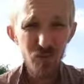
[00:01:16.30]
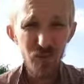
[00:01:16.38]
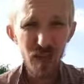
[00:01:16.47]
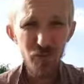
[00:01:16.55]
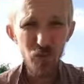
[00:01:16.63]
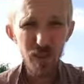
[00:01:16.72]

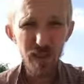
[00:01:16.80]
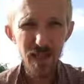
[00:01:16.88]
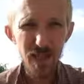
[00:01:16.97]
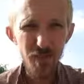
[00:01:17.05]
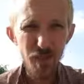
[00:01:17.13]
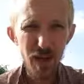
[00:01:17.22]
that we
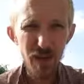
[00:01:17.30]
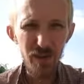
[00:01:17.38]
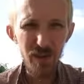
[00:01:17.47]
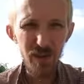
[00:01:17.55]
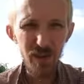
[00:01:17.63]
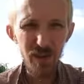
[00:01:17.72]
get by
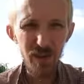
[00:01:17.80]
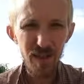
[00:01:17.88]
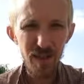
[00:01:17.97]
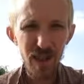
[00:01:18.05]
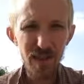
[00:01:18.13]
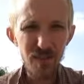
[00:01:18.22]
the
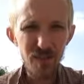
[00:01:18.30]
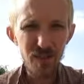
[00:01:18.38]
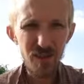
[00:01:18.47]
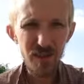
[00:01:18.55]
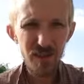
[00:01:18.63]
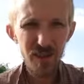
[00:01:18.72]

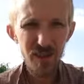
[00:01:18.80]
nectar